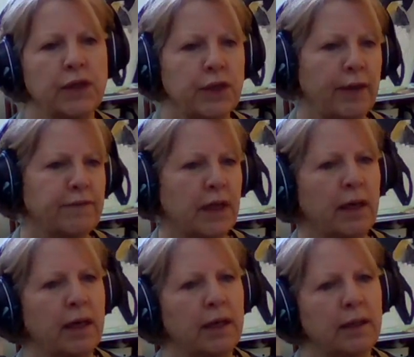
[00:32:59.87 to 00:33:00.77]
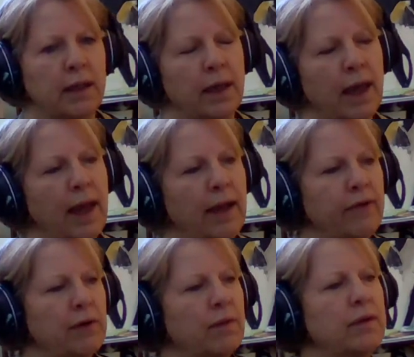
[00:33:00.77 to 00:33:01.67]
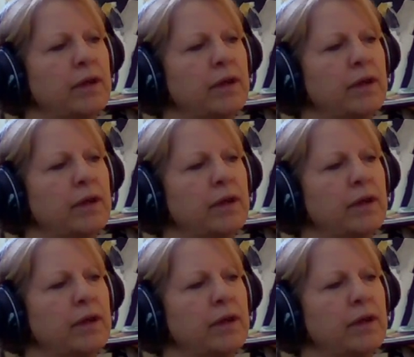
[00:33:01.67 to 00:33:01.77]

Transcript: which I've done, and I haven't,